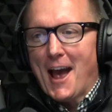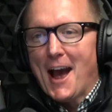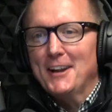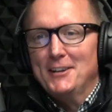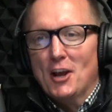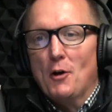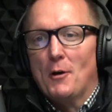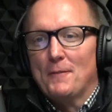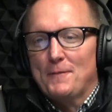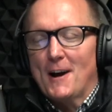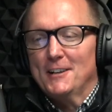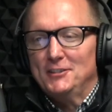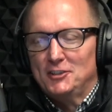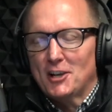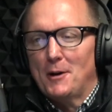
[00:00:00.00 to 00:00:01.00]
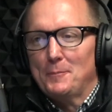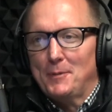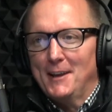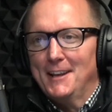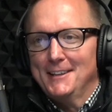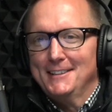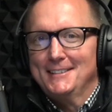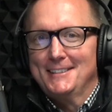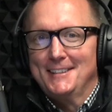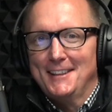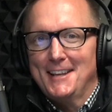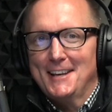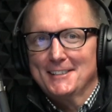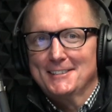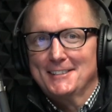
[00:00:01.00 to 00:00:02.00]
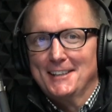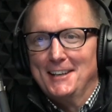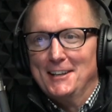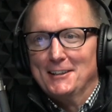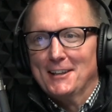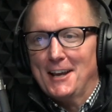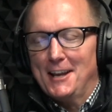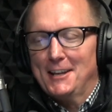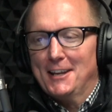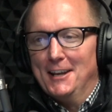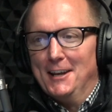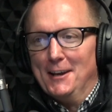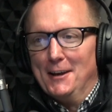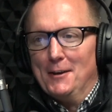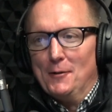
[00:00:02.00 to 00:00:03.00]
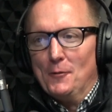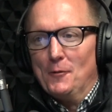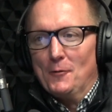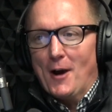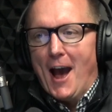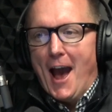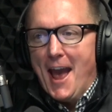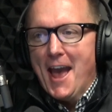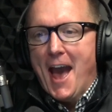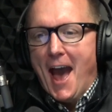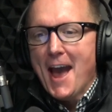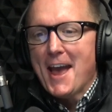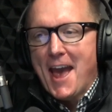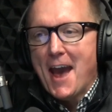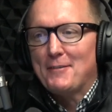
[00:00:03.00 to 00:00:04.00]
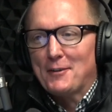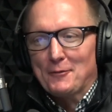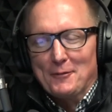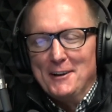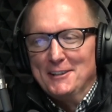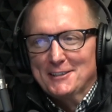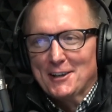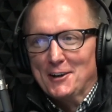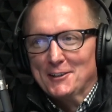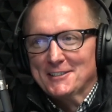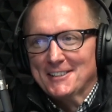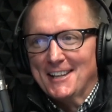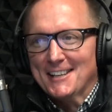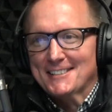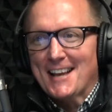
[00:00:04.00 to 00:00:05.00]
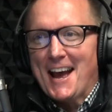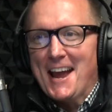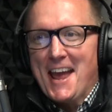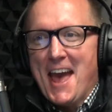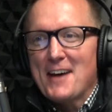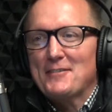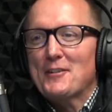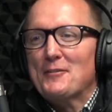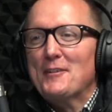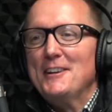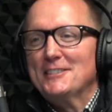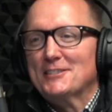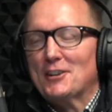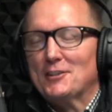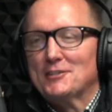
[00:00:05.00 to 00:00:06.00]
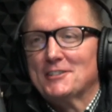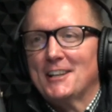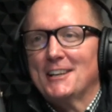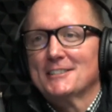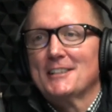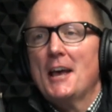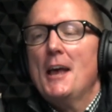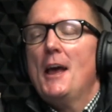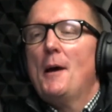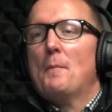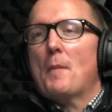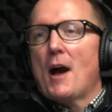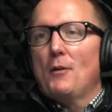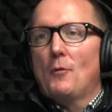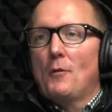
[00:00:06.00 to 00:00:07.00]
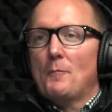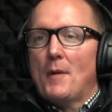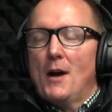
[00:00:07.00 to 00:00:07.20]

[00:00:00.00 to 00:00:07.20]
I know if I jump into this, like, uh oh, I, I haven't go, researched this. I haven't researched this. Well, my, just...